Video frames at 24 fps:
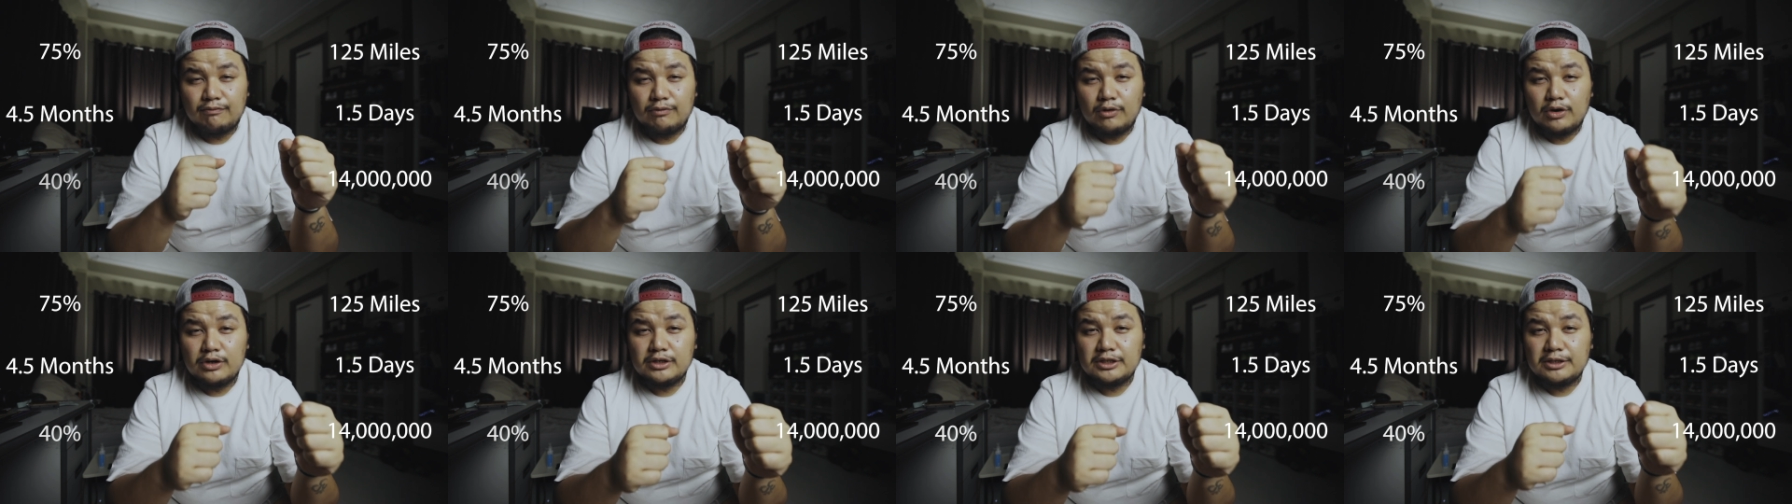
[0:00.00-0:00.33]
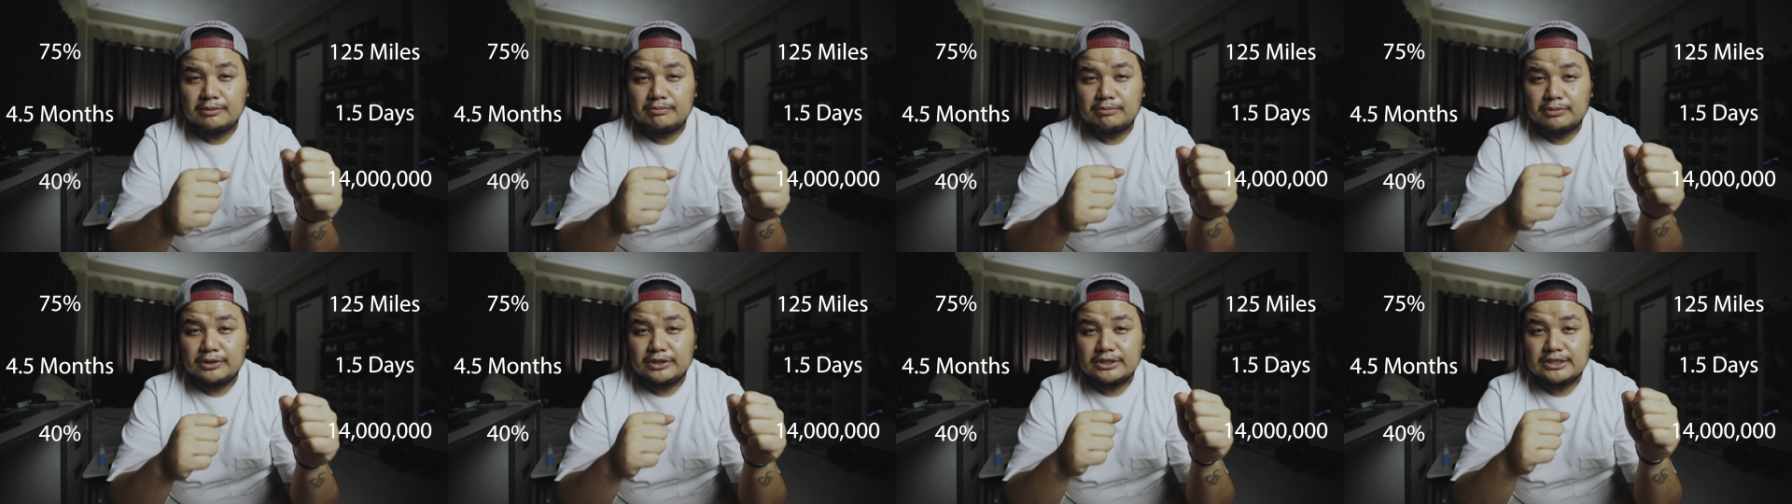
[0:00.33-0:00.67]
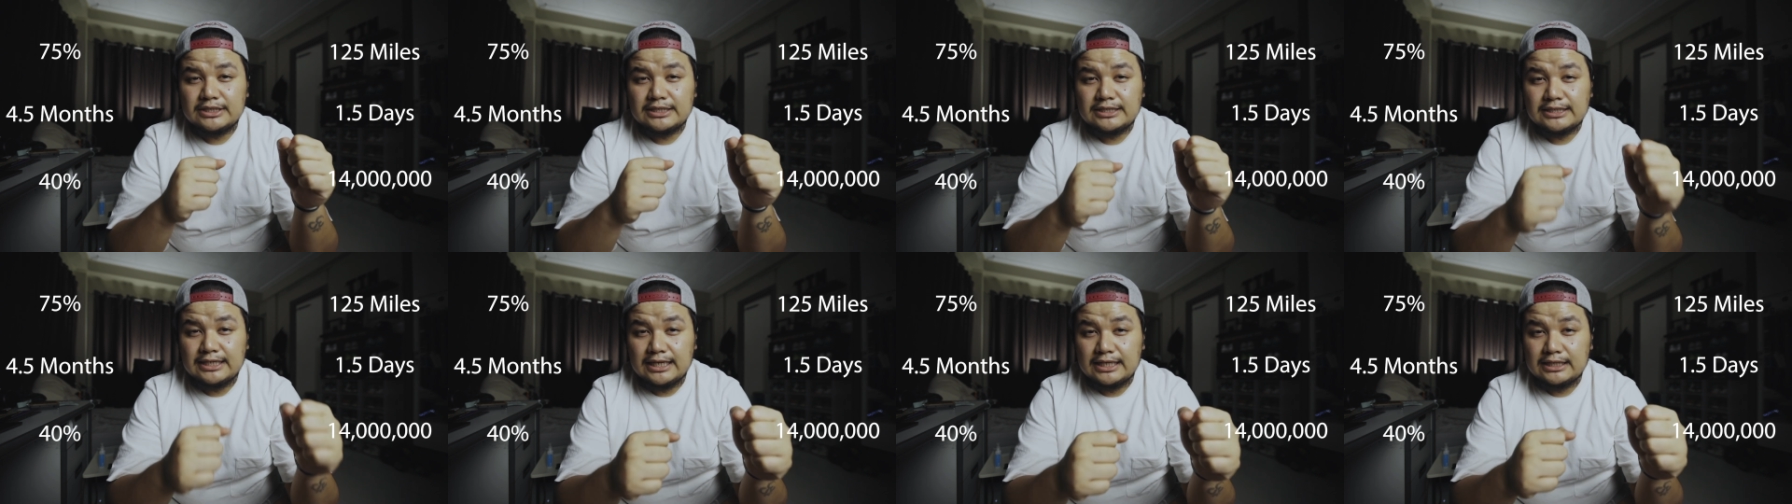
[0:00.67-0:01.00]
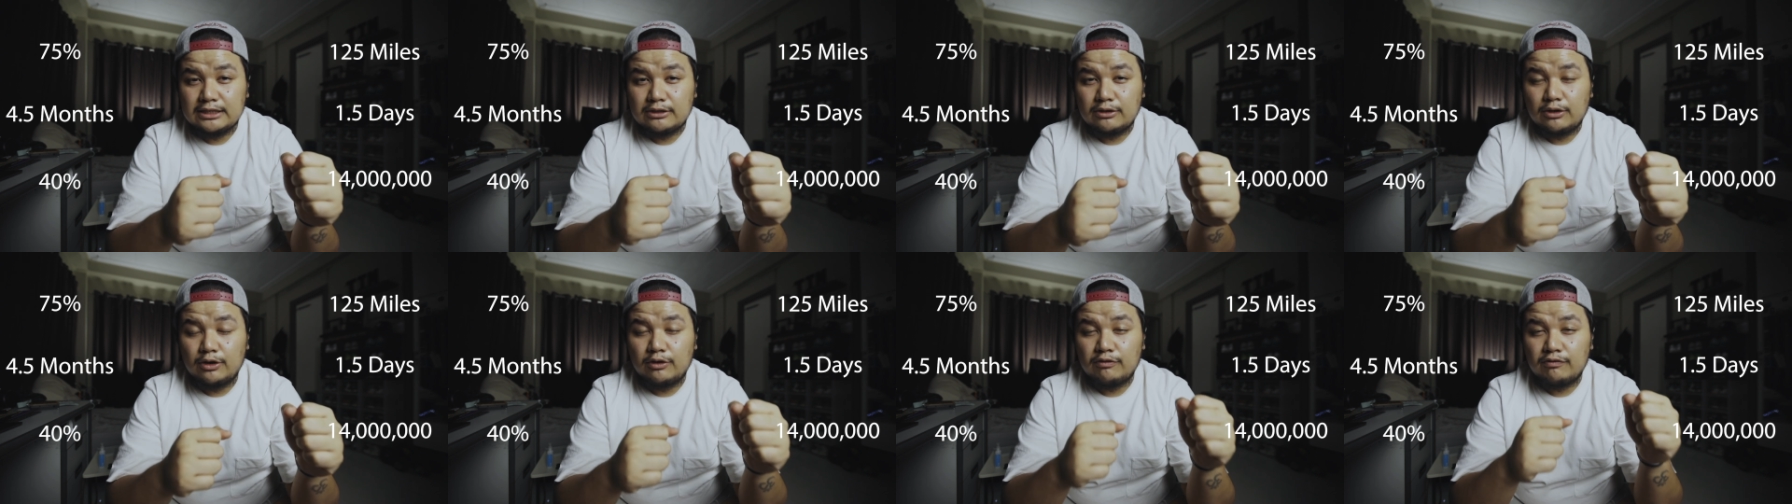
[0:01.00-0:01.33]

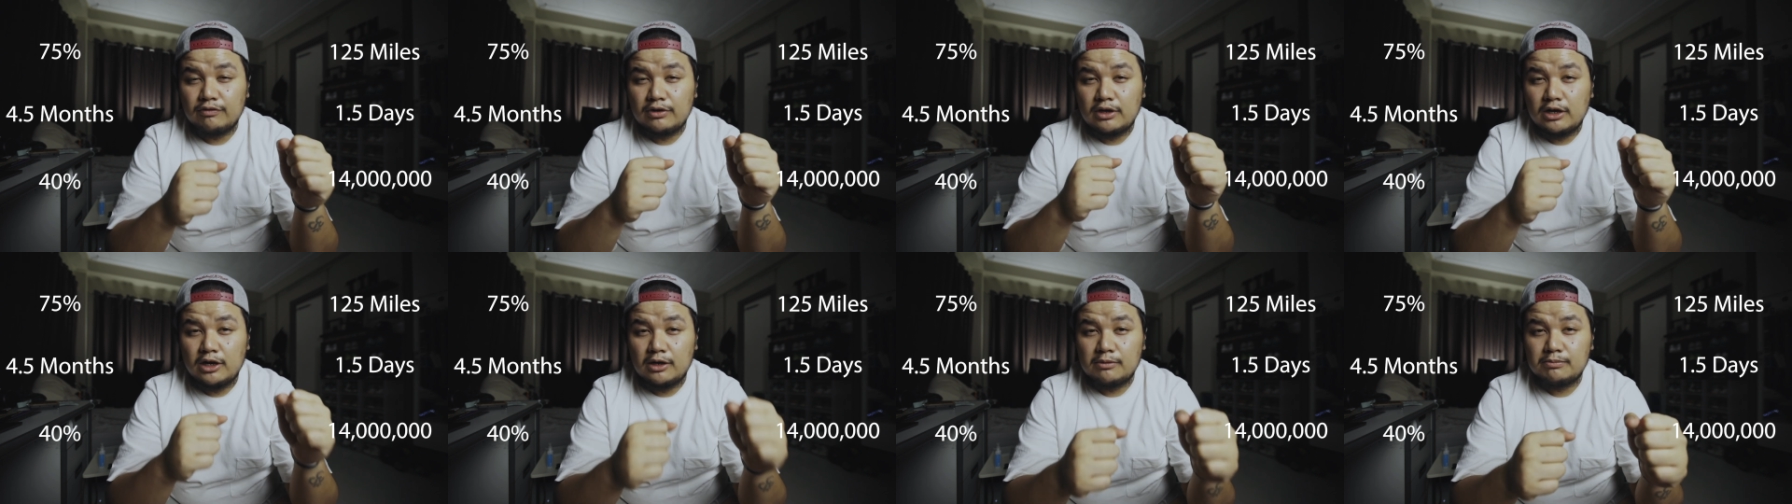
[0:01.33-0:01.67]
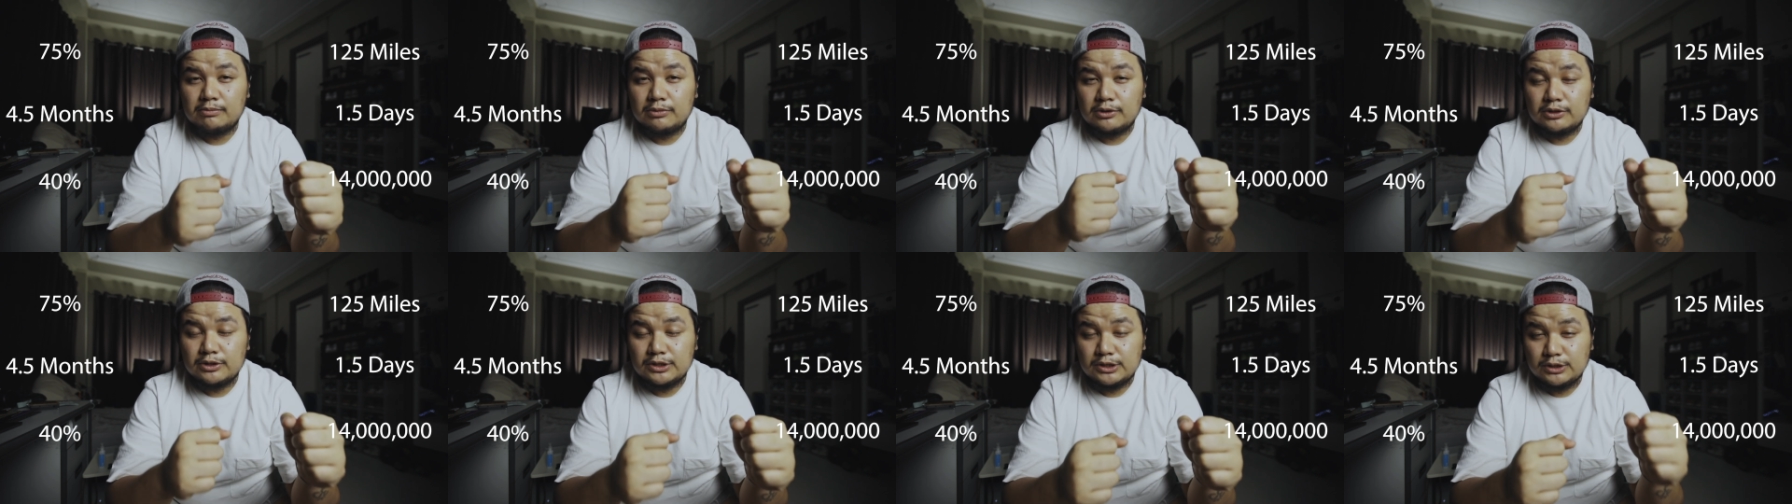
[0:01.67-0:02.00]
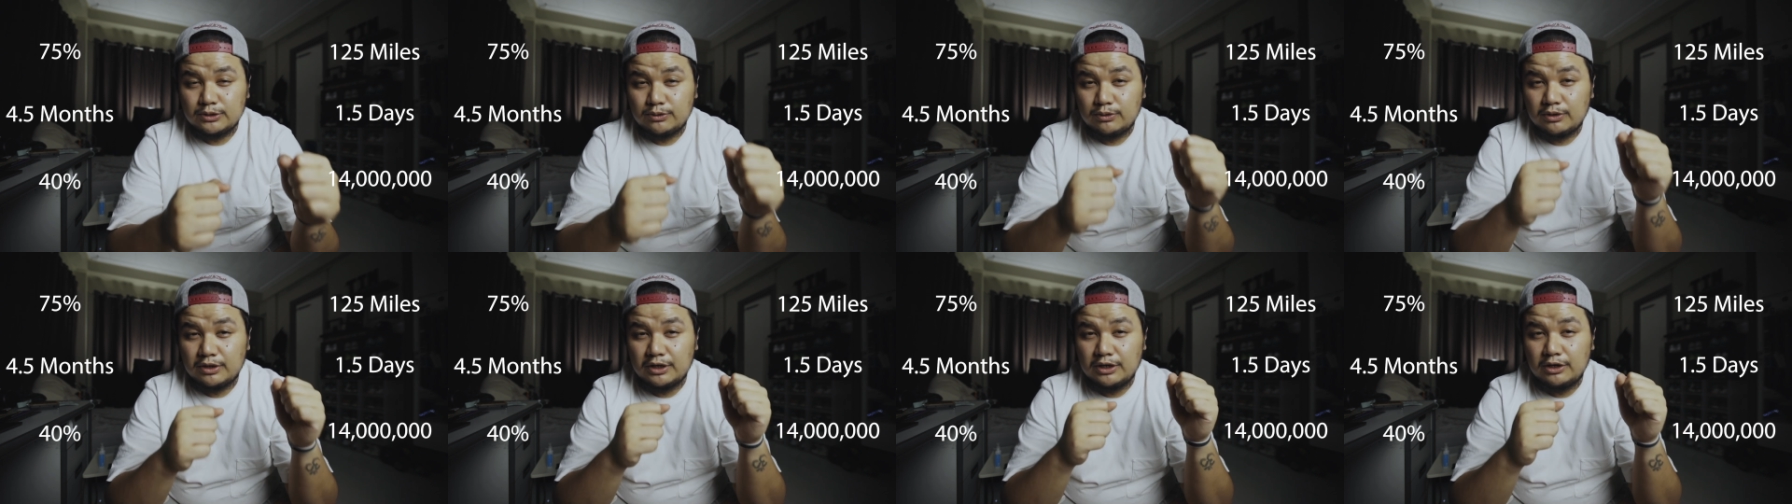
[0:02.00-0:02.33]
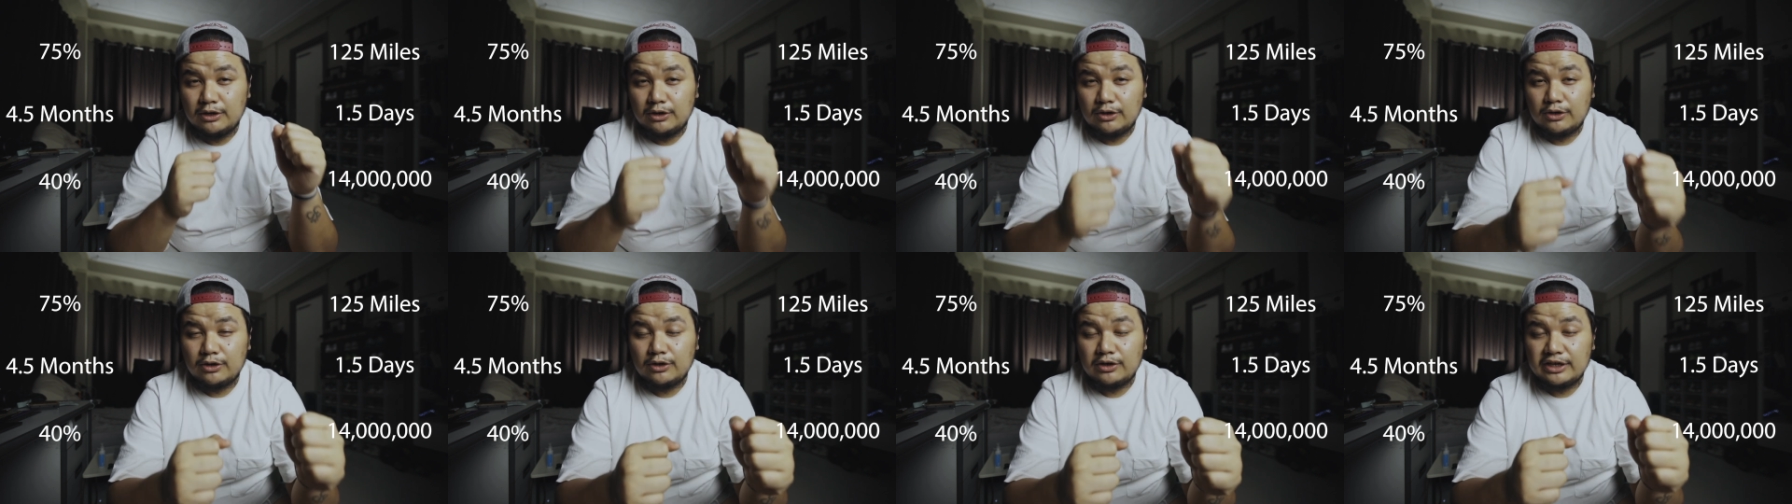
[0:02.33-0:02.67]
40% of couples who are
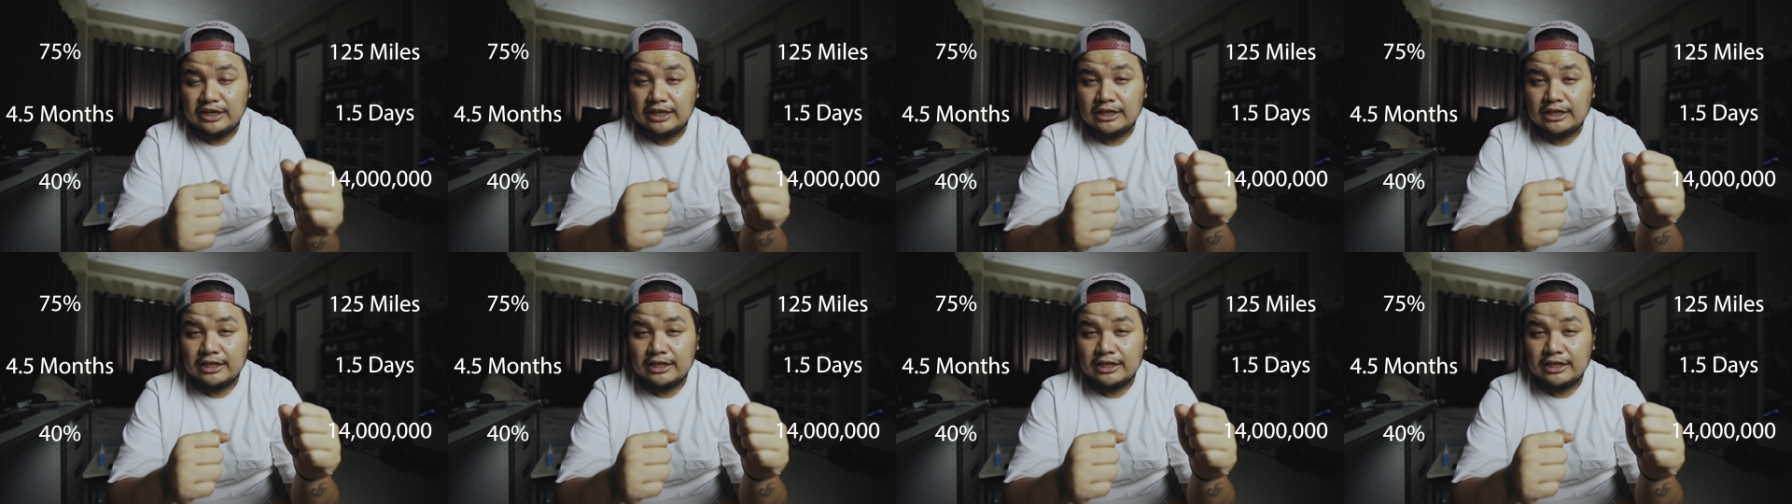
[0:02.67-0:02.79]
long,